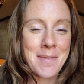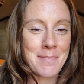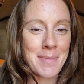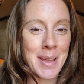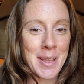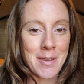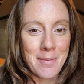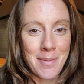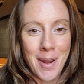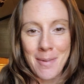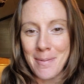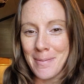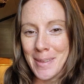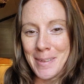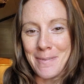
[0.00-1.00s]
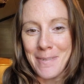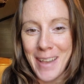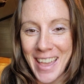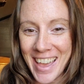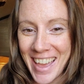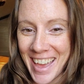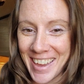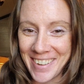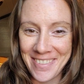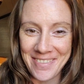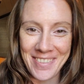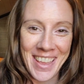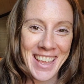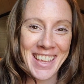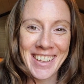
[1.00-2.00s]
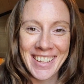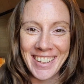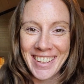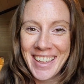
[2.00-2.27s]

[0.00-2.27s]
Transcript: but you're probably way ahead of me.